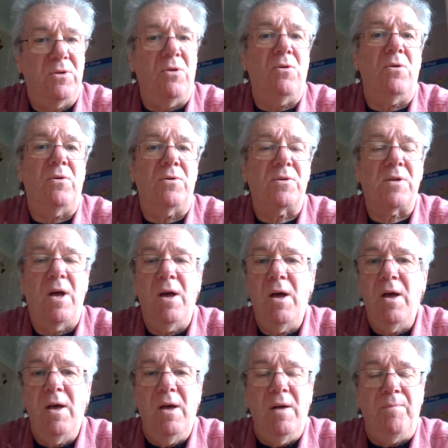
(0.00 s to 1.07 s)
doors?
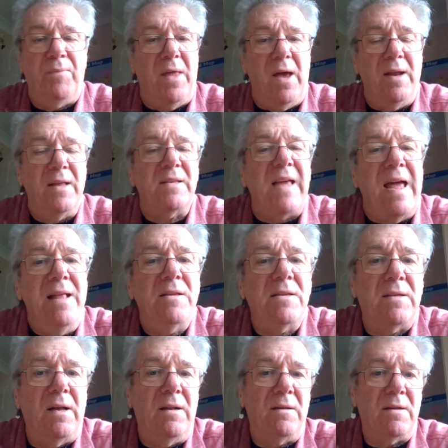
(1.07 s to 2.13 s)
And it's
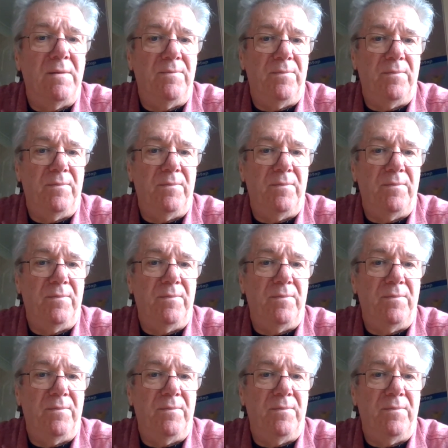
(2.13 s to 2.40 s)
instant.